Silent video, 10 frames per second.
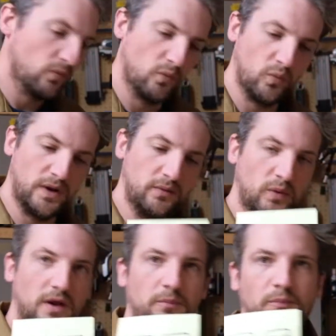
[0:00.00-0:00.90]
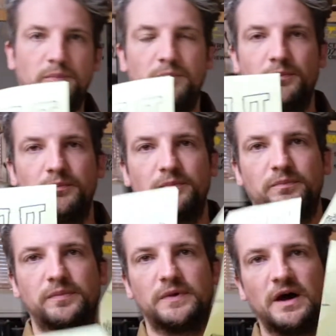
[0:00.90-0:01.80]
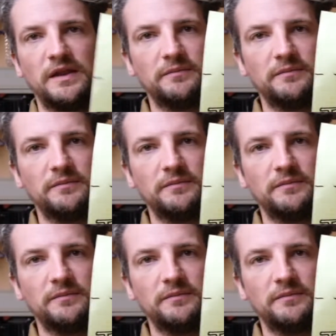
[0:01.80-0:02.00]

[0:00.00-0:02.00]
when I cut them